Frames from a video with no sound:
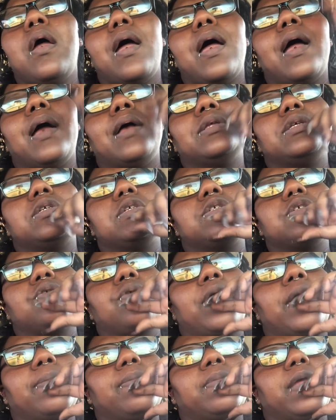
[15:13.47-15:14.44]
I just
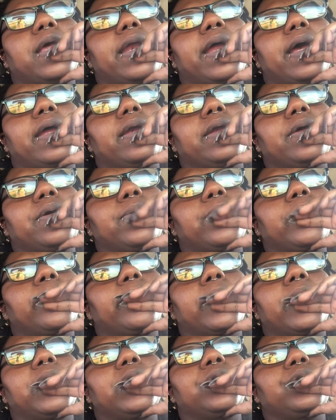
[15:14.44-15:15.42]
scrapped that idea. We'll
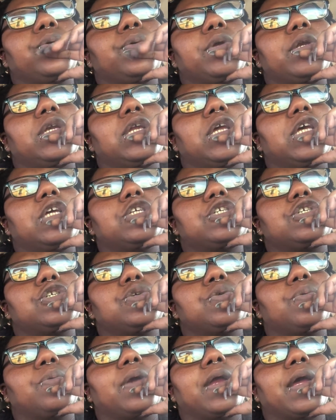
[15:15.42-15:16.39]
probably do it next
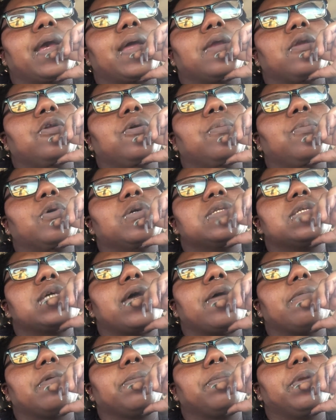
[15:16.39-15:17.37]
year when I got a little more
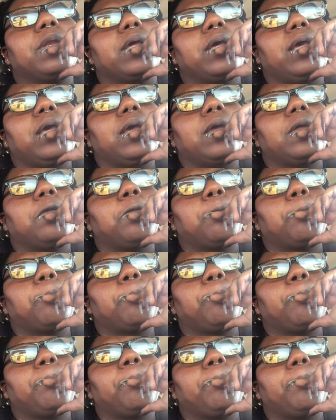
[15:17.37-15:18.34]
time to plan.
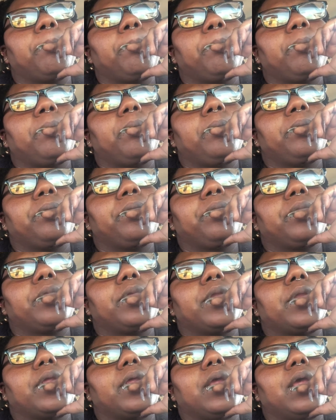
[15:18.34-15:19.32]

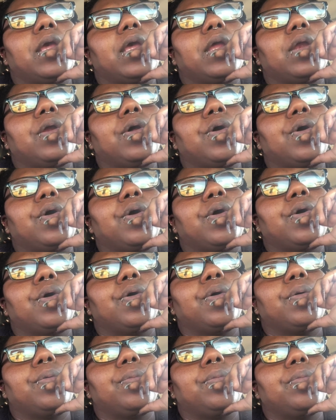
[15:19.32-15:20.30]

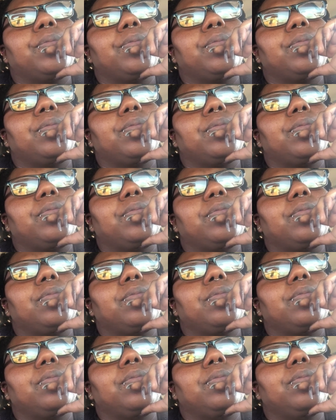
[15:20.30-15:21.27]
And
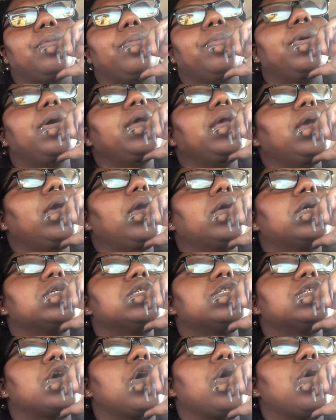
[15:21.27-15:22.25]
but yeah,
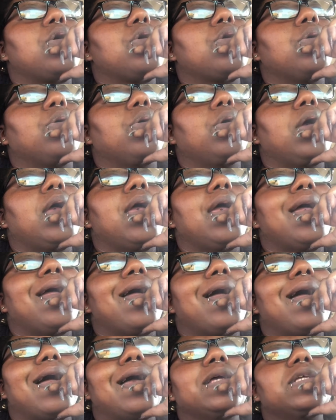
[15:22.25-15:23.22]
so
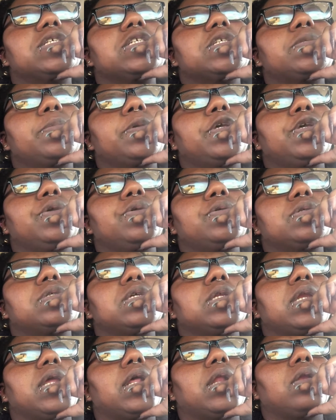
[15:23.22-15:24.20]
I just been
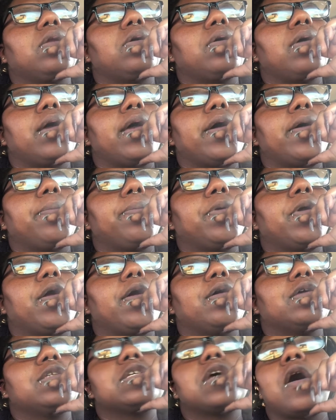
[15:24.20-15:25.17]
using that little app,
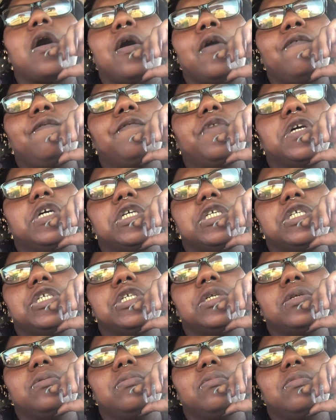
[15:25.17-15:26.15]
y'all. It's called Fudge
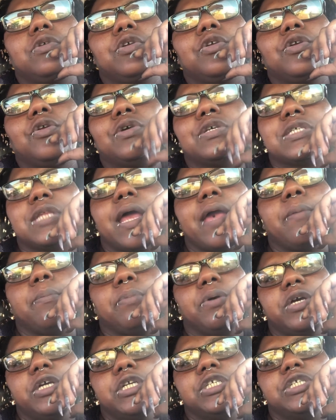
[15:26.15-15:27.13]
It. It's like
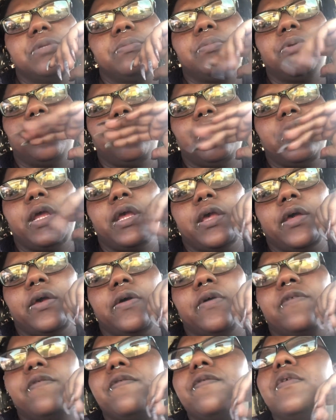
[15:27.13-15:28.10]
budget, but with an
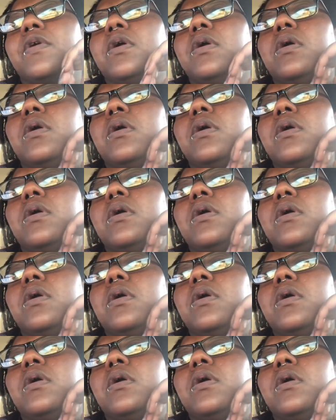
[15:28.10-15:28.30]
F.